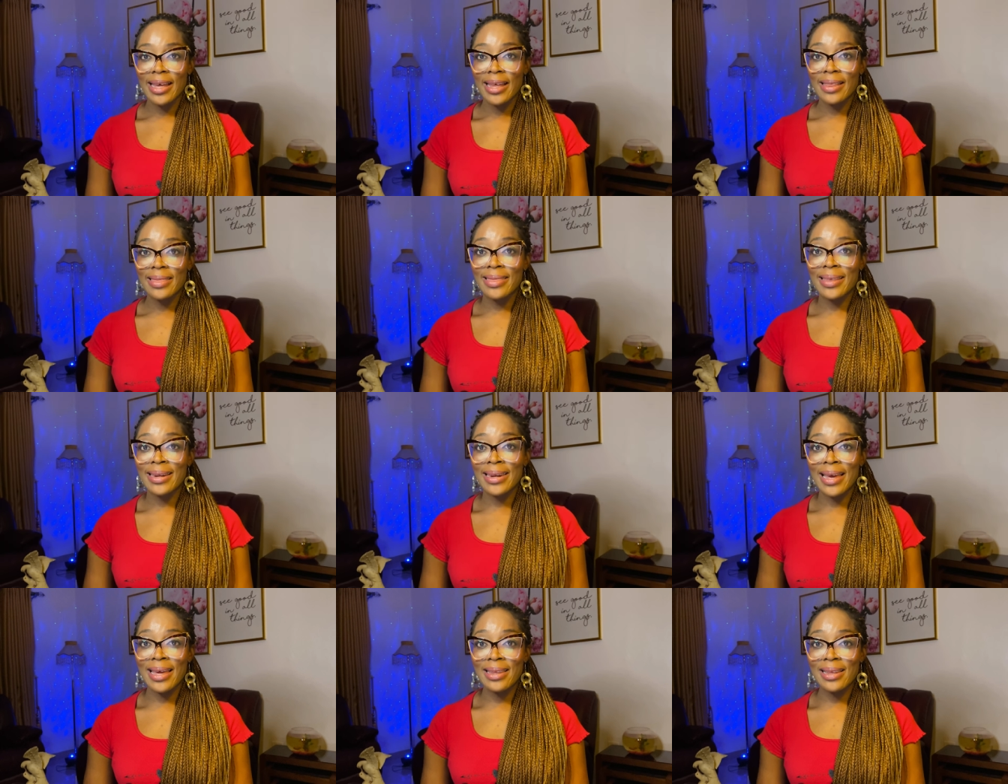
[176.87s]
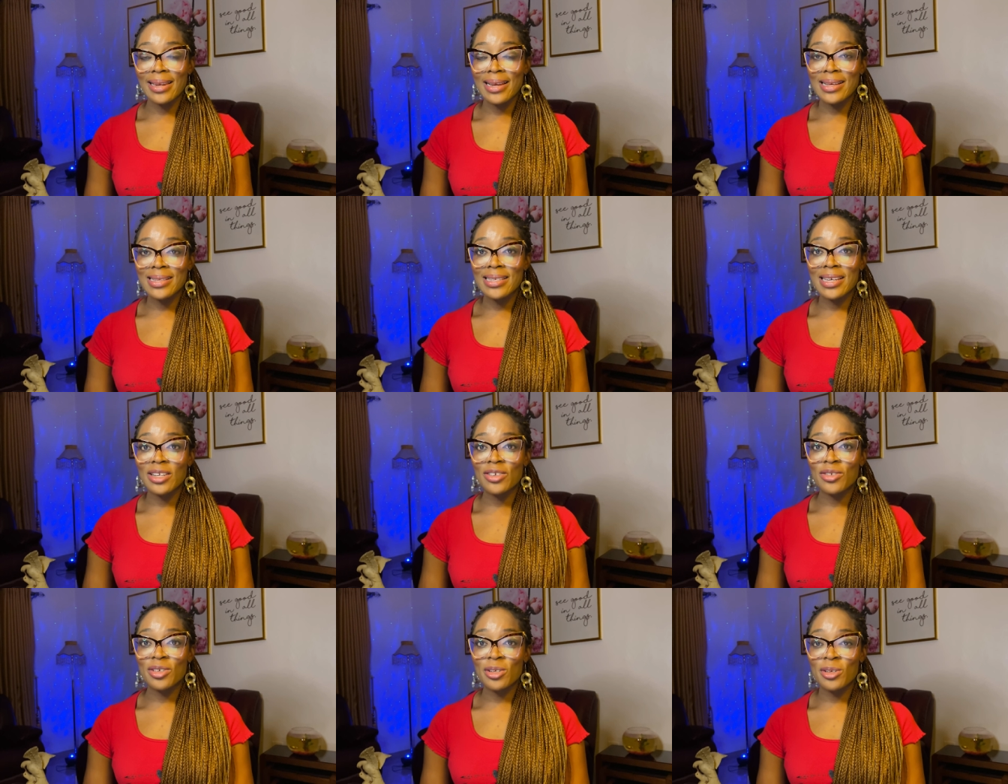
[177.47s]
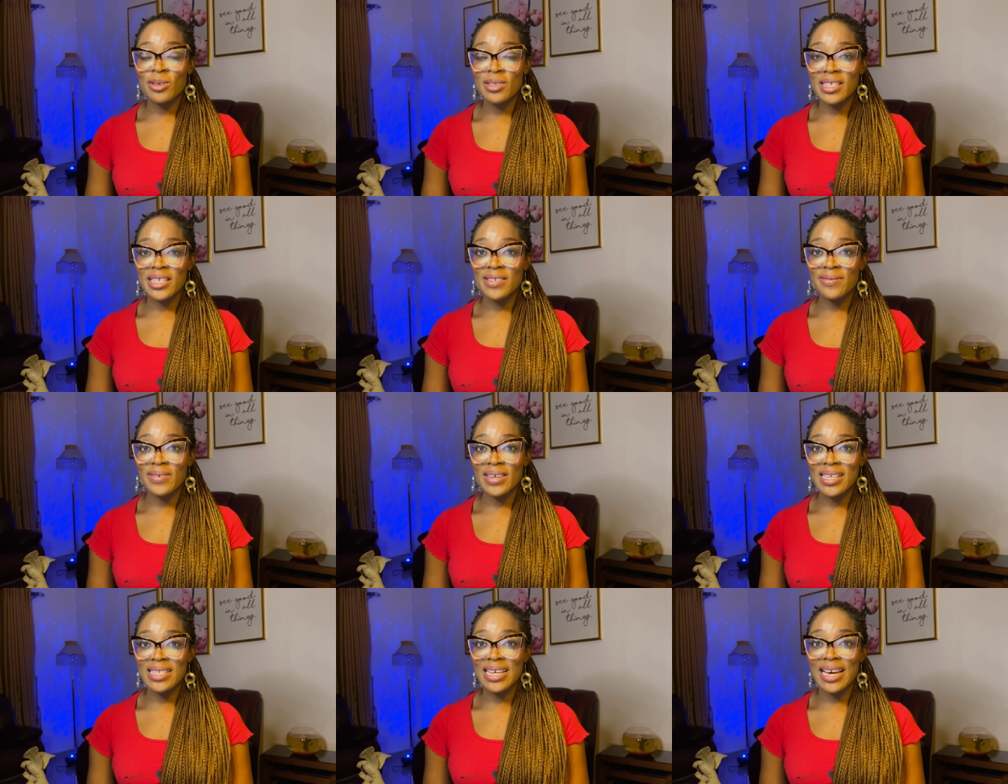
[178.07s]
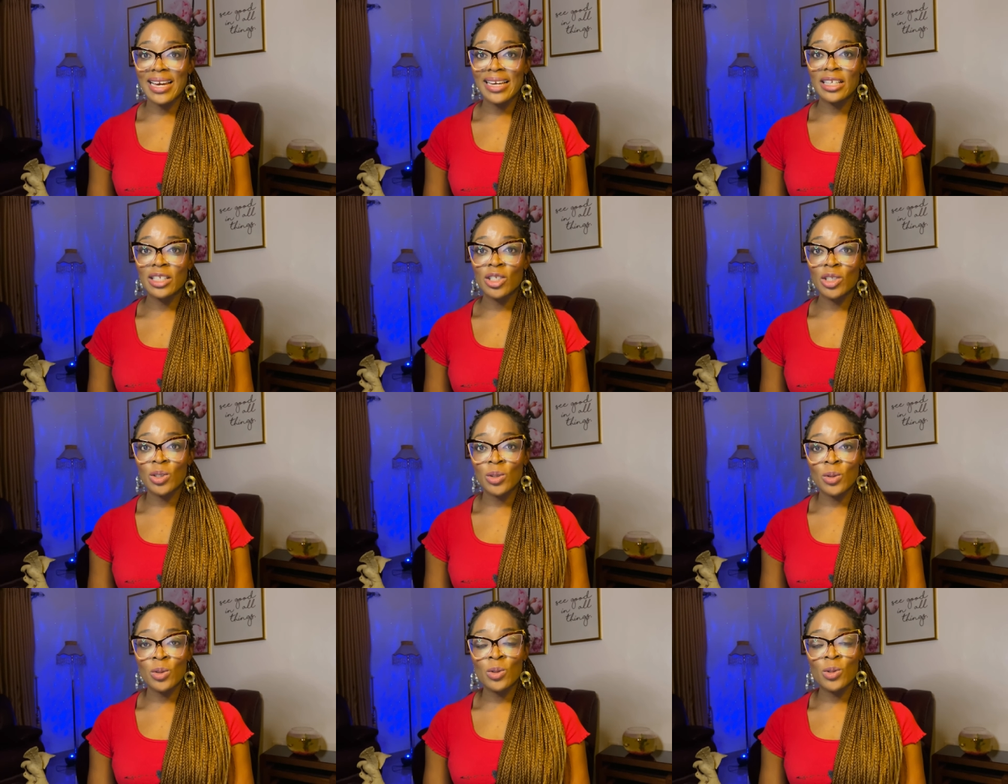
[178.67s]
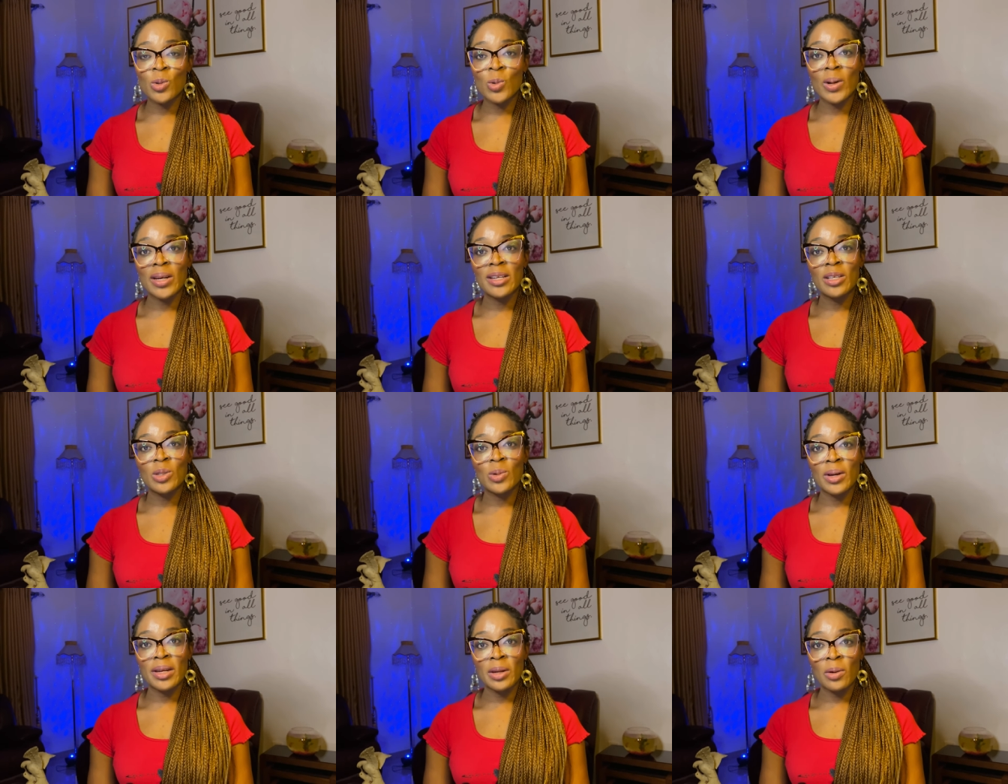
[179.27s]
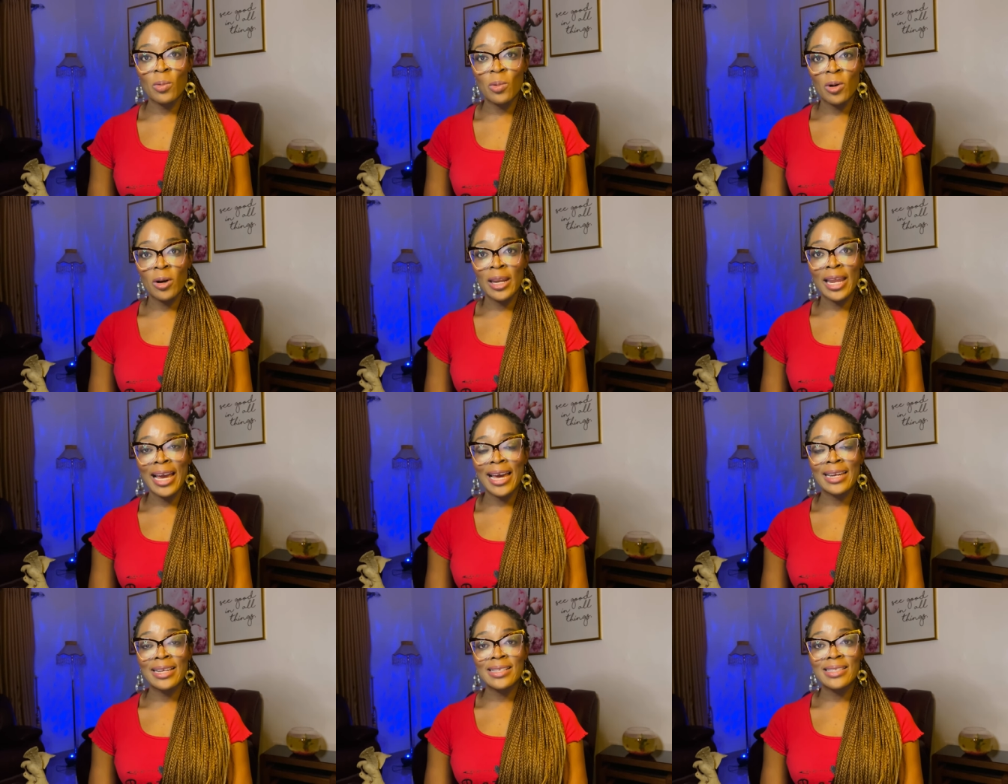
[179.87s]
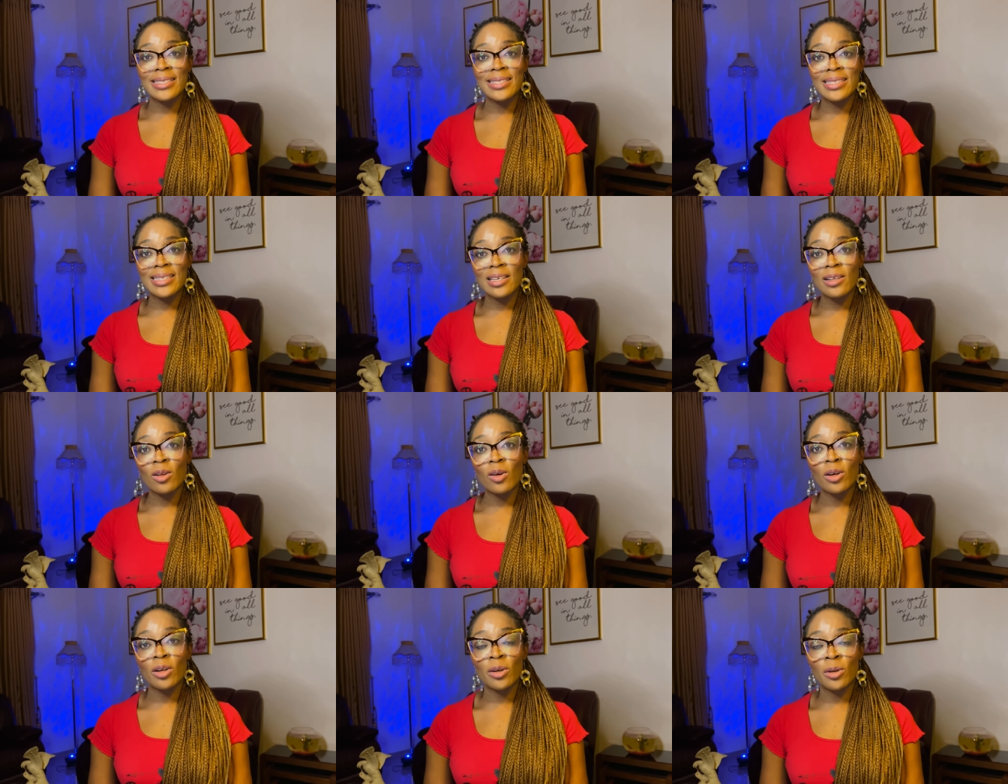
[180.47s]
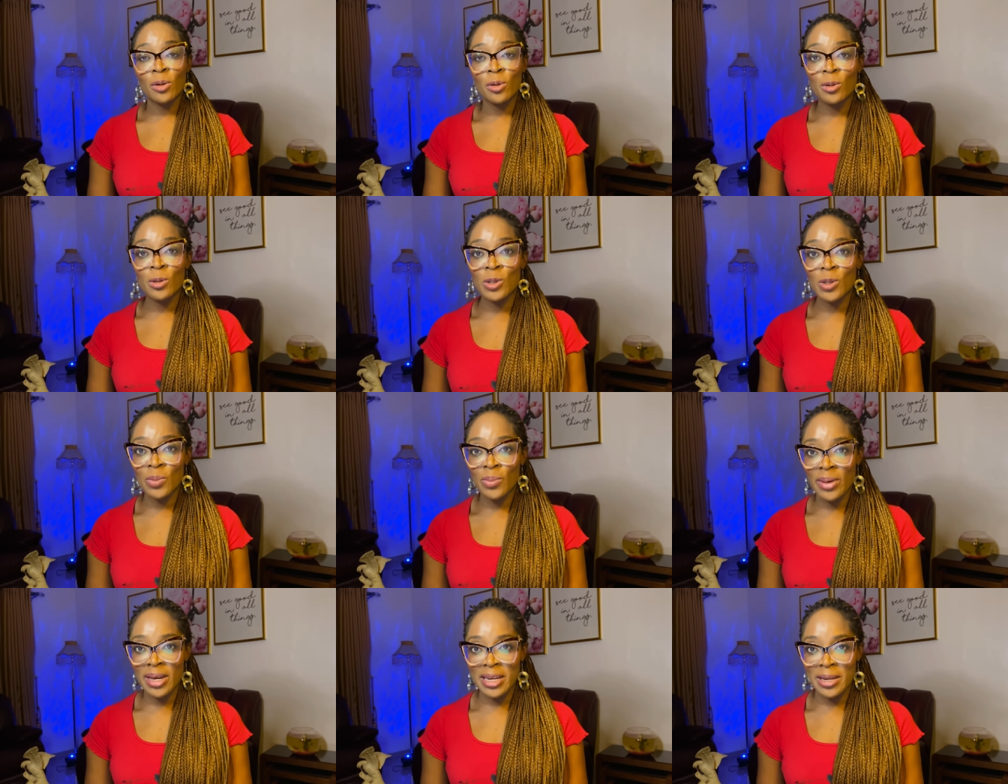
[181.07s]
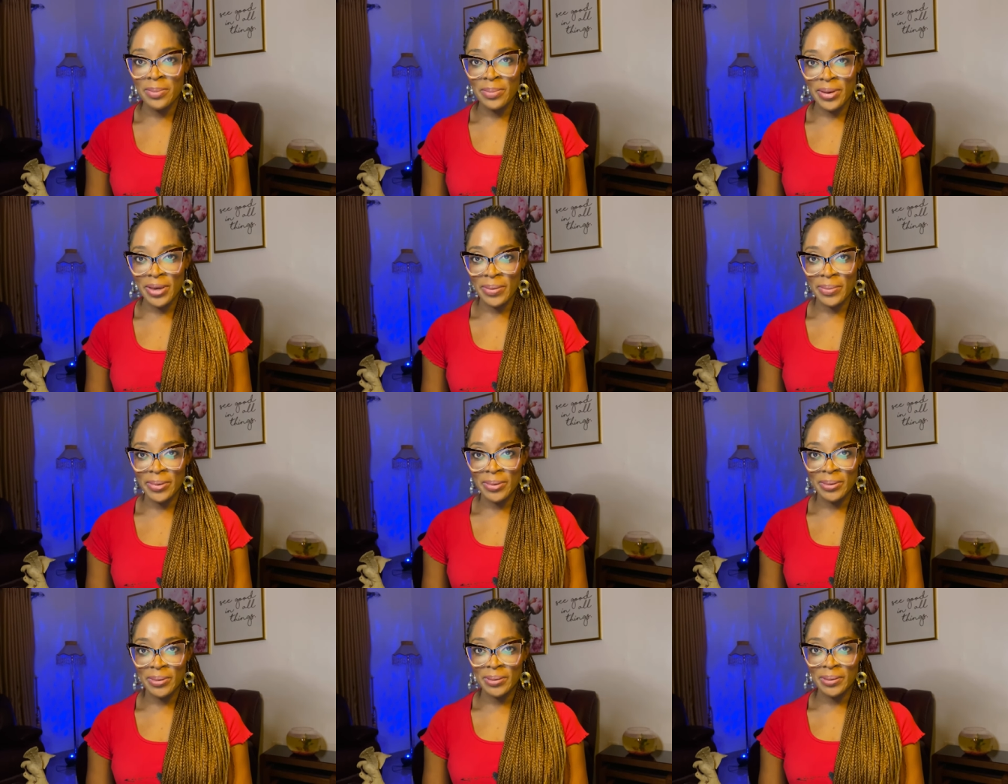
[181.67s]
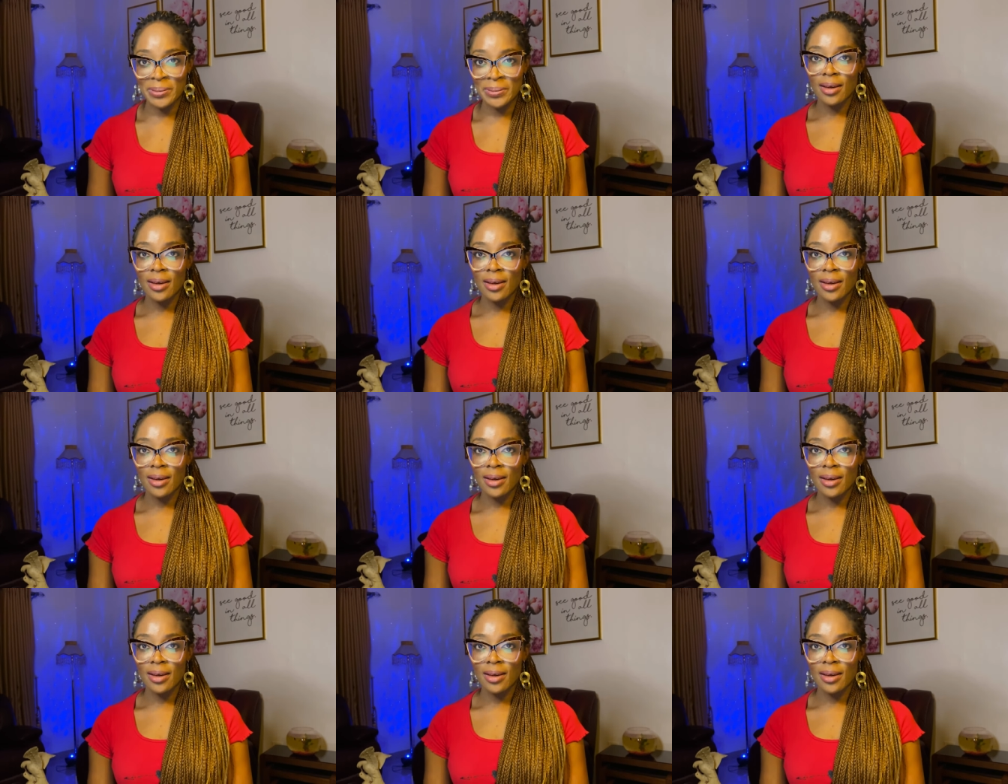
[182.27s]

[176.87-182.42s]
The Netherlands introduced this visa in June twenty twenty-one and is still unknown to many people.